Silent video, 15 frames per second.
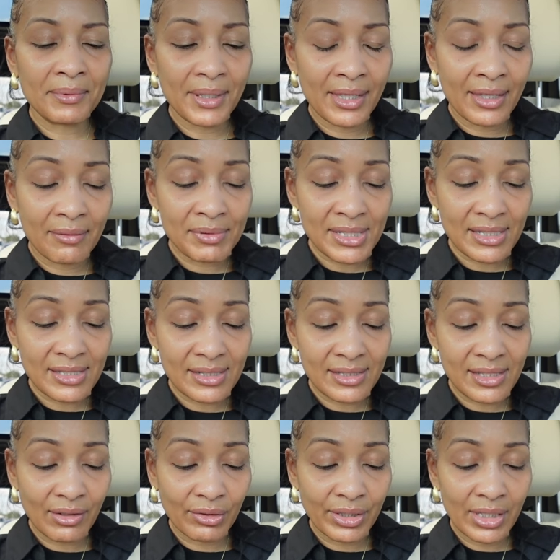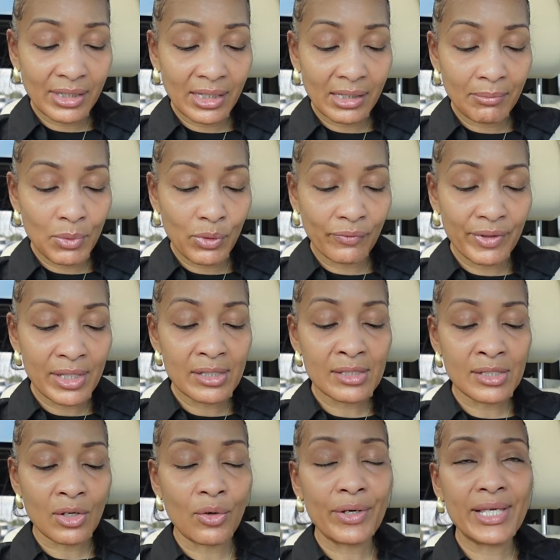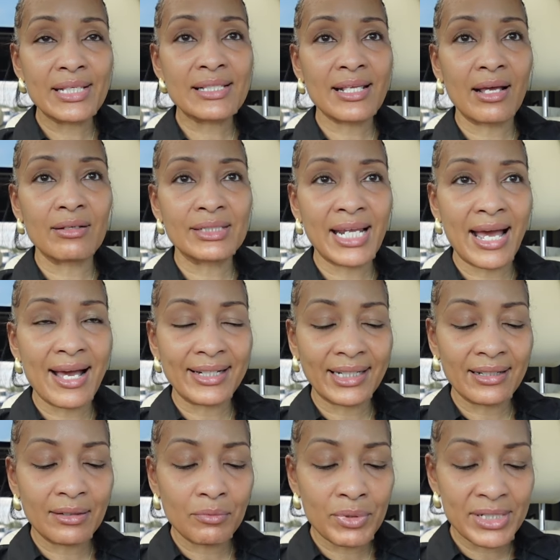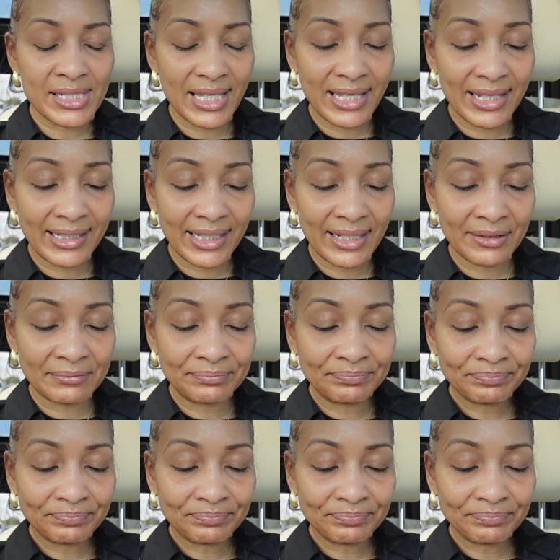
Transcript: He was a Sicilian in the movie. Zoe Saldana was in it.